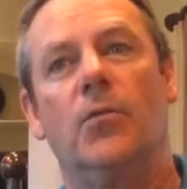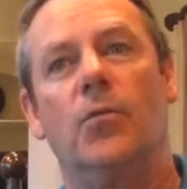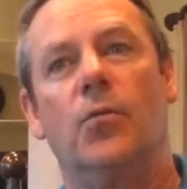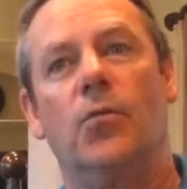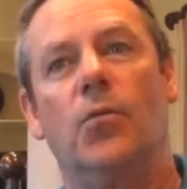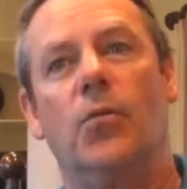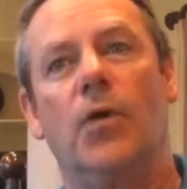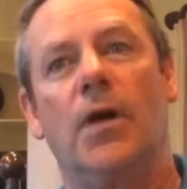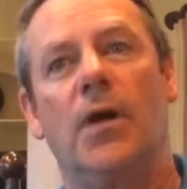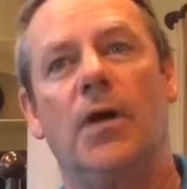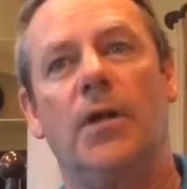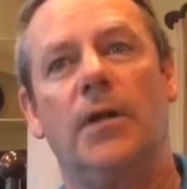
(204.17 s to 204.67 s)

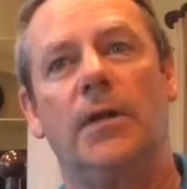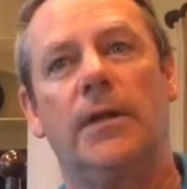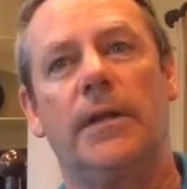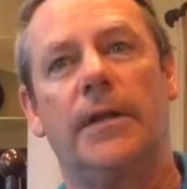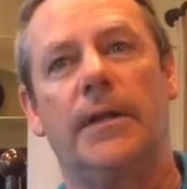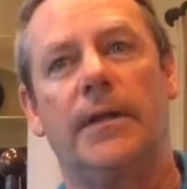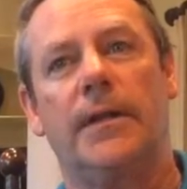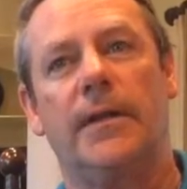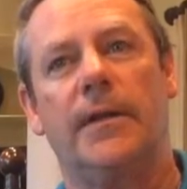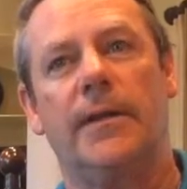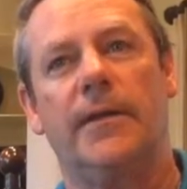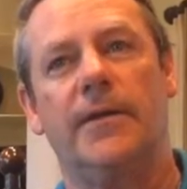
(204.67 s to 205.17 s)
Well,
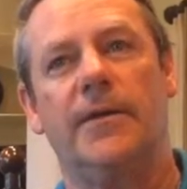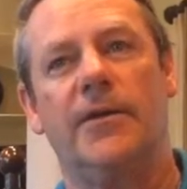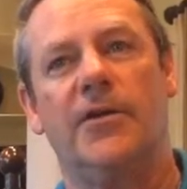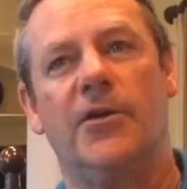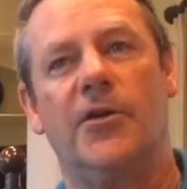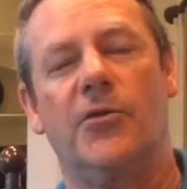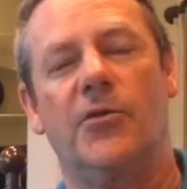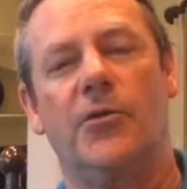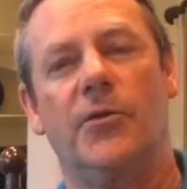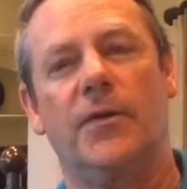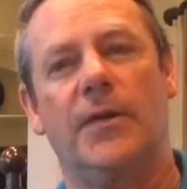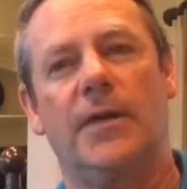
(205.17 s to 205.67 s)
you
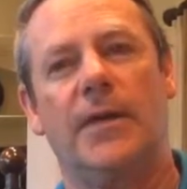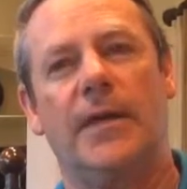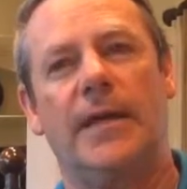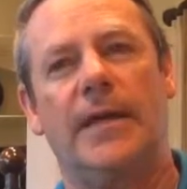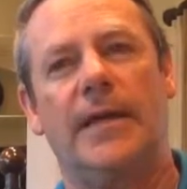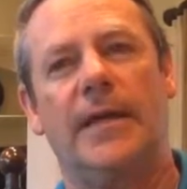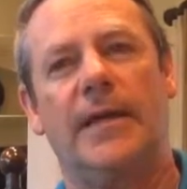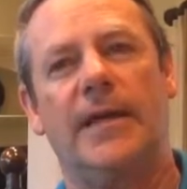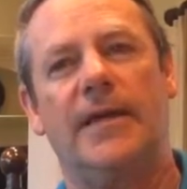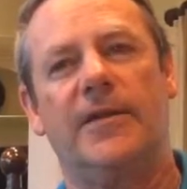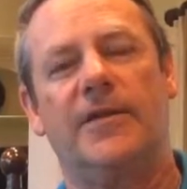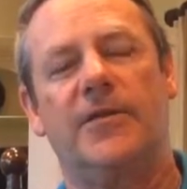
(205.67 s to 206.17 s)
know,
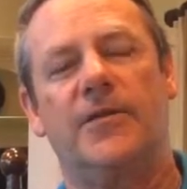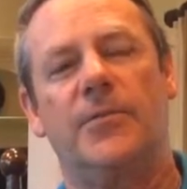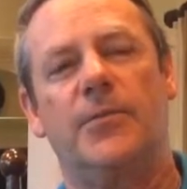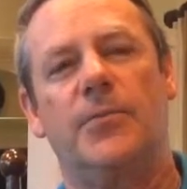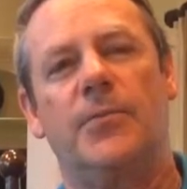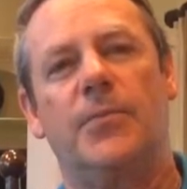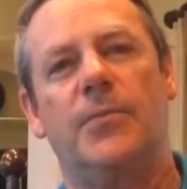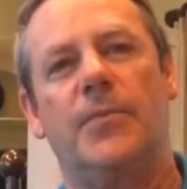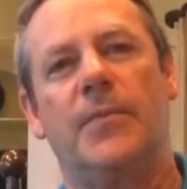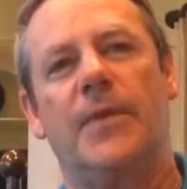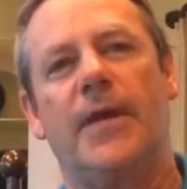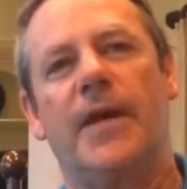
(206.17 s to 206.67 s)

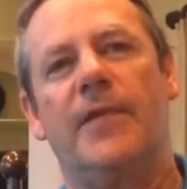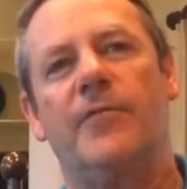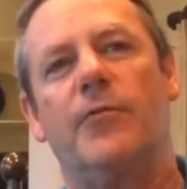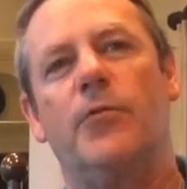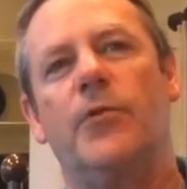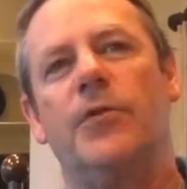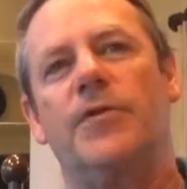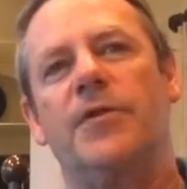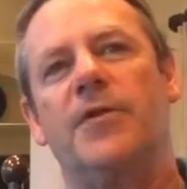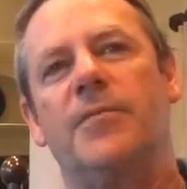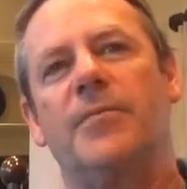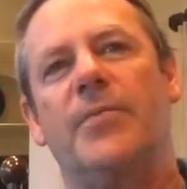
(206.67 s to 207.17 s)

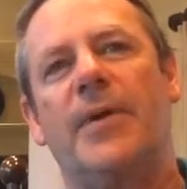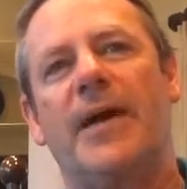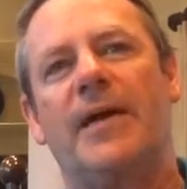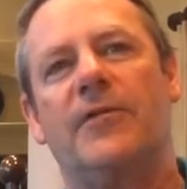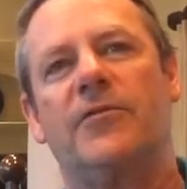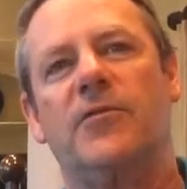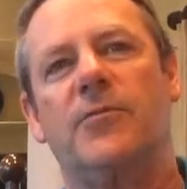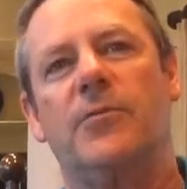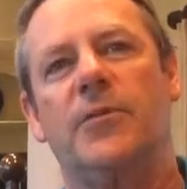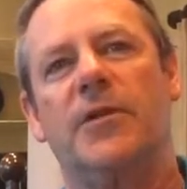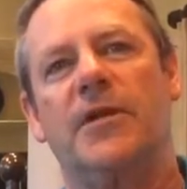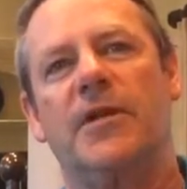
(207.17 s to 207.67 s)
everyone's
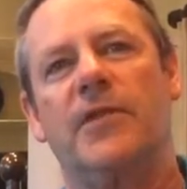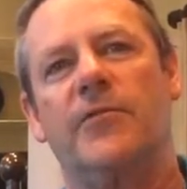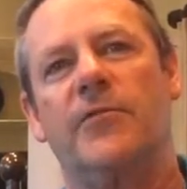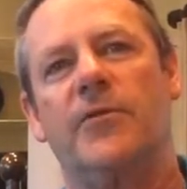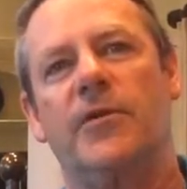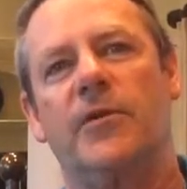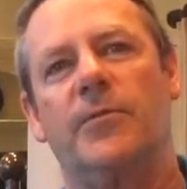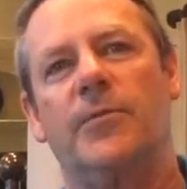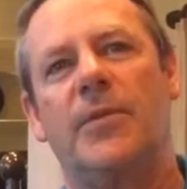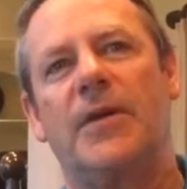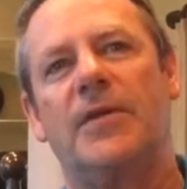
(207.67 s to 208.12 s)
impact can be different